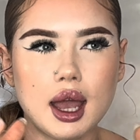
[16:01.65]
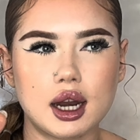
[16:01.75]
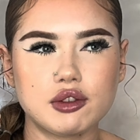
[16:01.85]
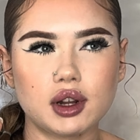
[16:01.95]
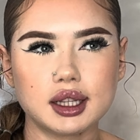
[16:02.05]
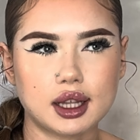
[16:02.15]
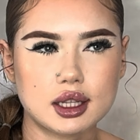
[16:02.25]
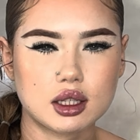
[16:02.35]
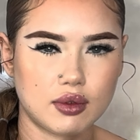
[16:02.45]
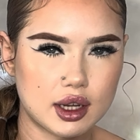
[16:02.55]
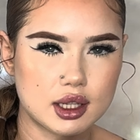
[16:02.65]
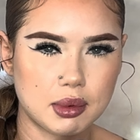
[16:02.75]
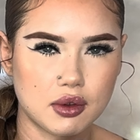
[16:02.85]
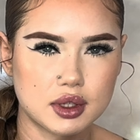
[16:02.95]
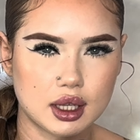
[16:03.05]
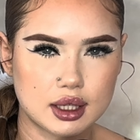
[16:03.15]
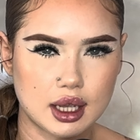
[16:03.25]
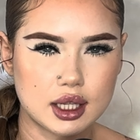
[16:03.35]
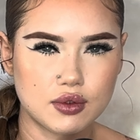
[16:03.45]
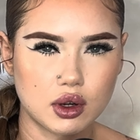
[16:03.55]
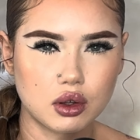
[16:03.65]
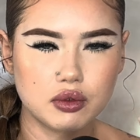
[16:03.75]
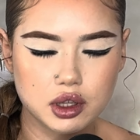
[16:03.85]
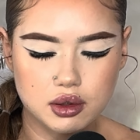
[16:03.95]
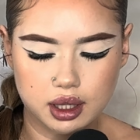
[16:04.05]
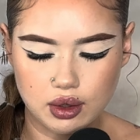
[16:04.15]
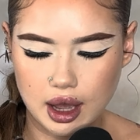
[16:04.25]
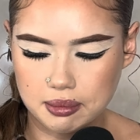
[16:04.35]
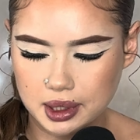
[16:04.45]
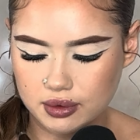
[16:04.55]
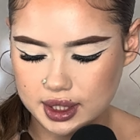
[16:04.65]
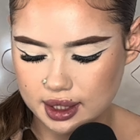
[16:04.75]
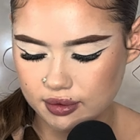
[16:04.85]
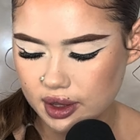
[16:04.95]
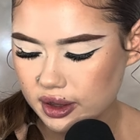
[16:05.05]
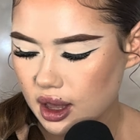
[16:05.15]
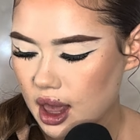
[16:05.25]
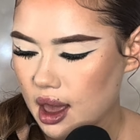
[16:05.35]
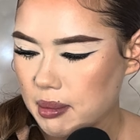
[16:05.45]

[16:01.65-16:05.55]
And I feel like that's the recipe of success for a lot of you that you have been receiving.